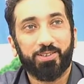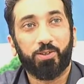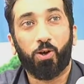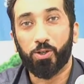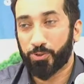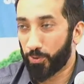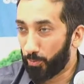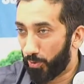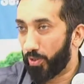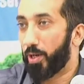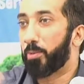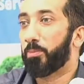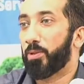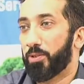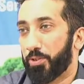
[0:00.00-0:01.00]
Also more
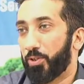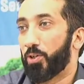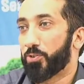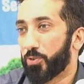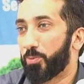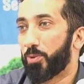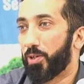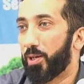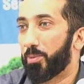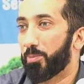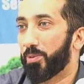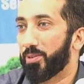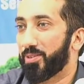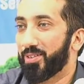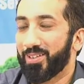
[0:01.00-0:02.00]
humble. They're also more
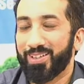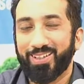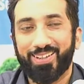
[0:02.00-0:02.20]
humble.